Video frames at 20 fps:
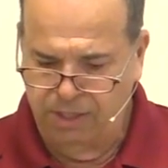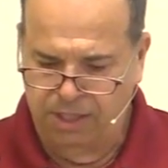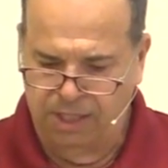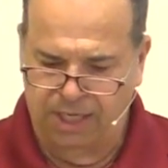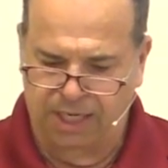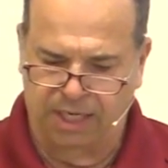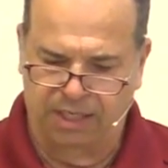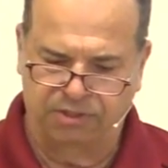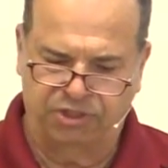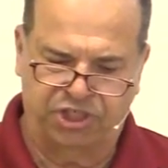
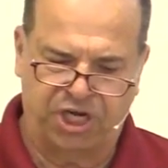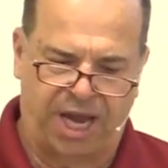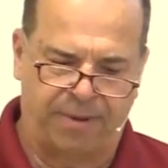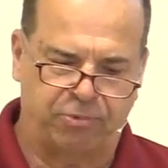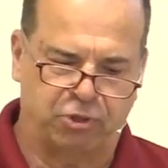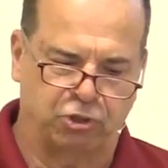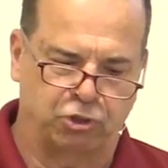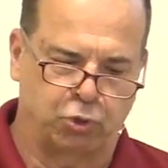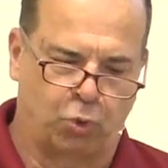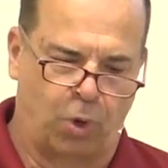Uh,
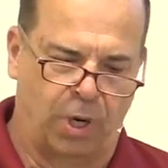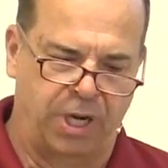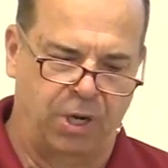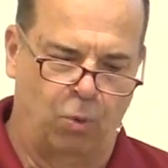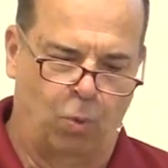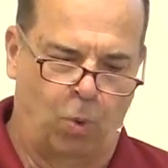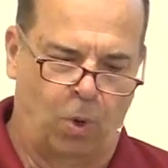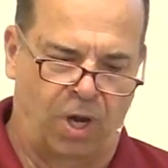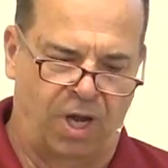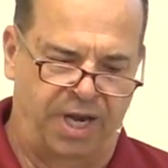chapter
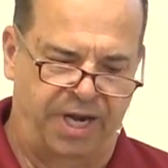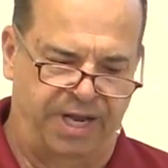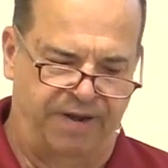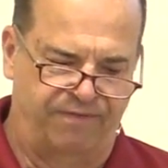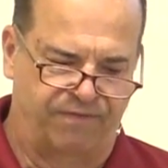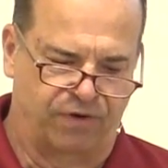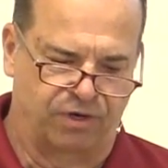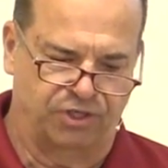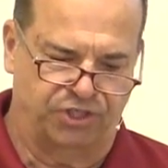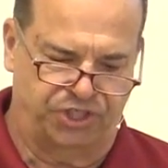21
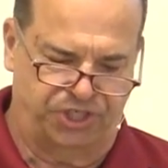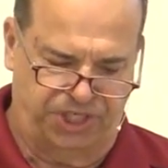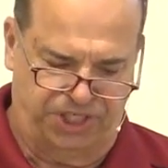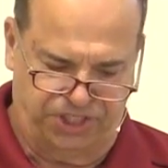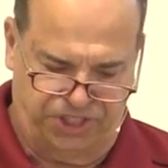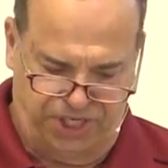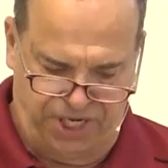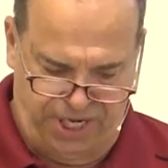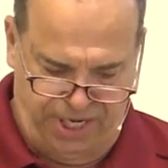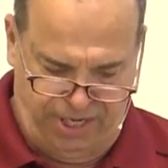and verse
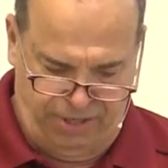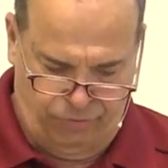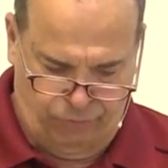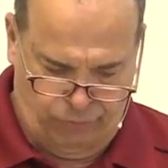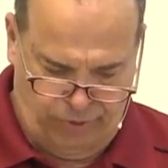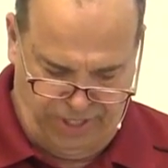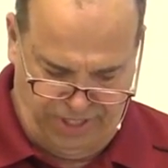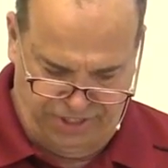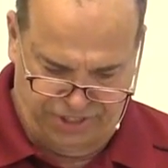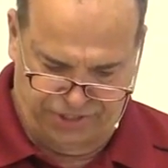16
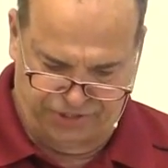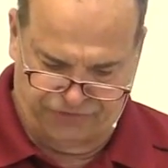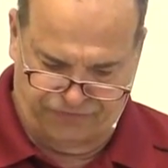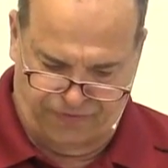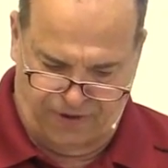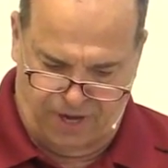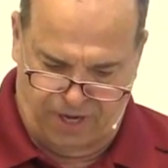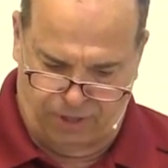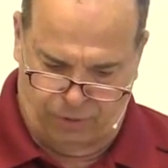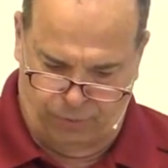reads as
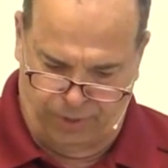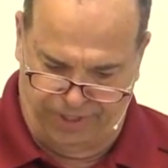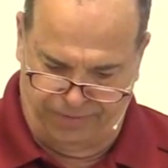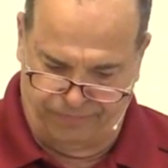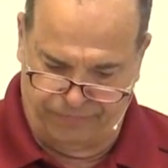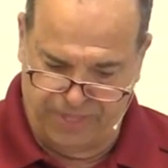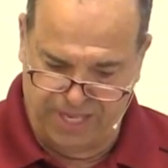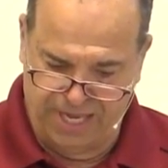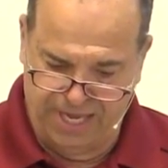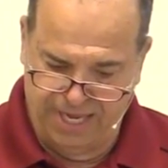following
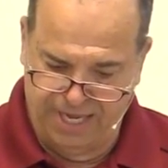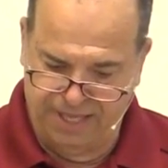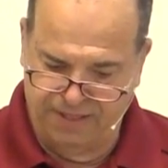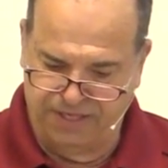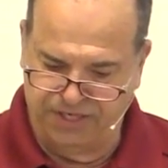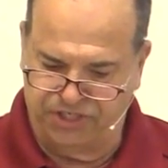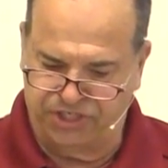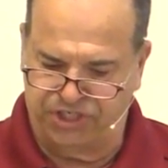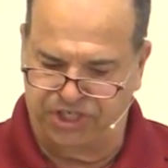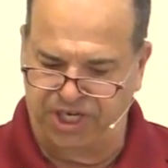
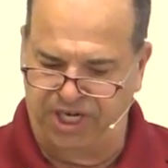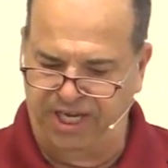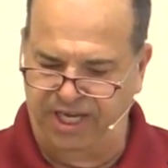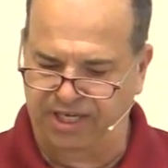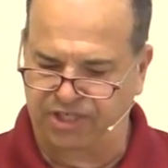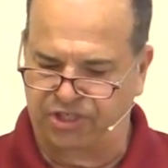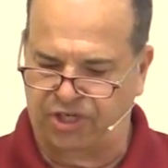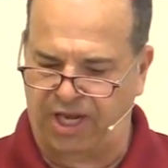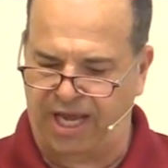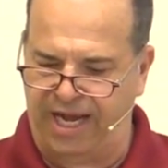The city
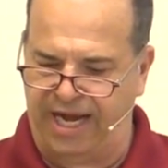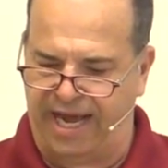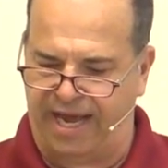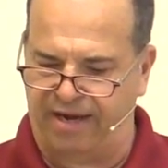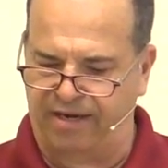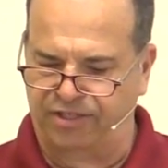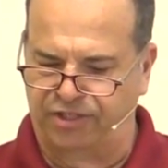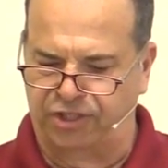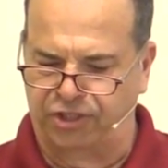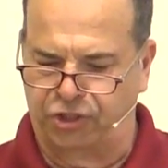is laid
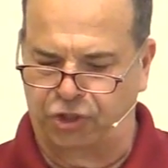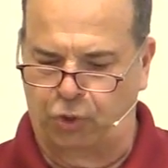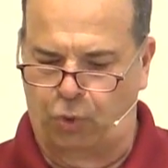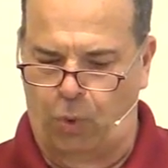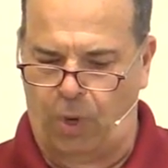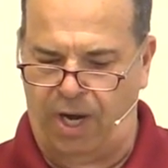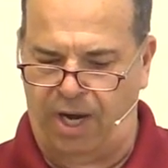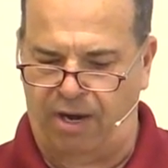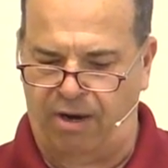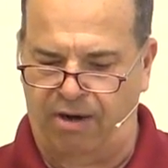out as a
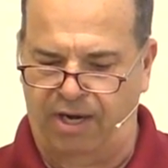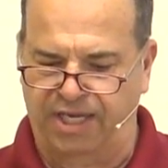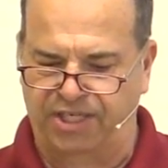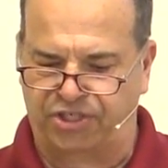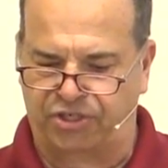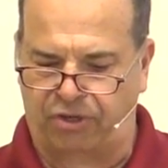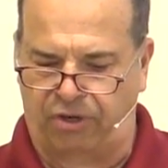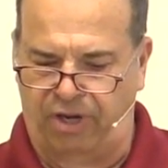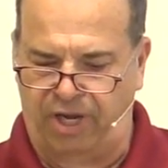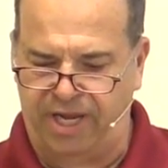square,
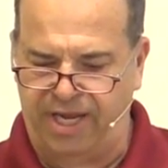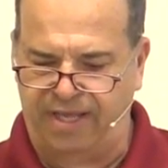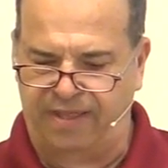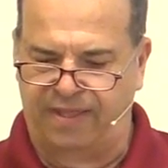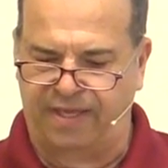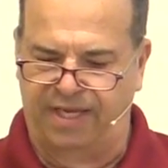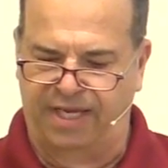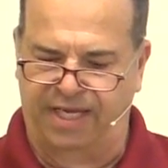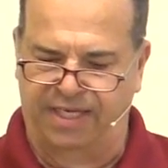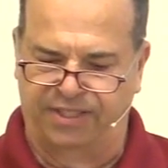its
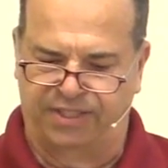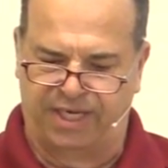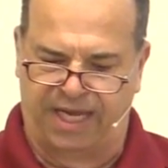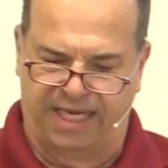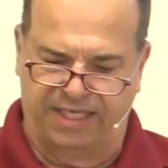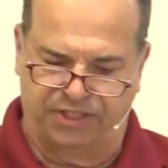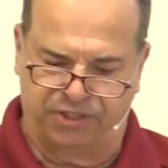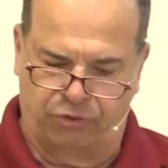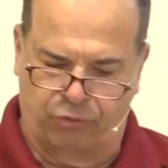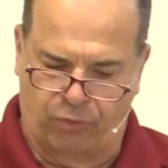length is
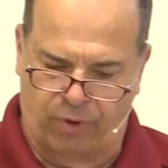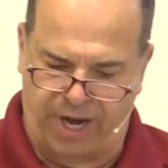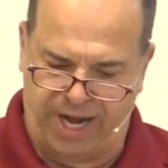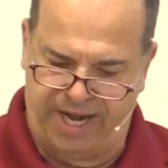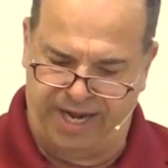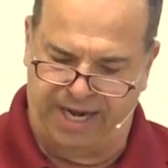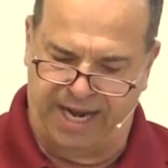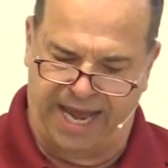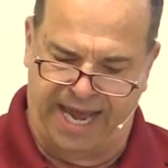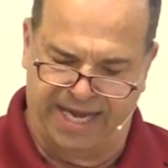as
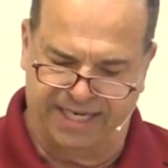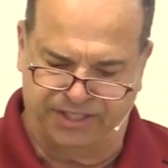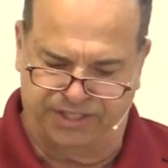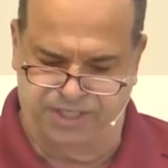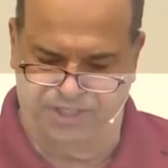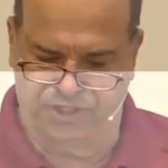great as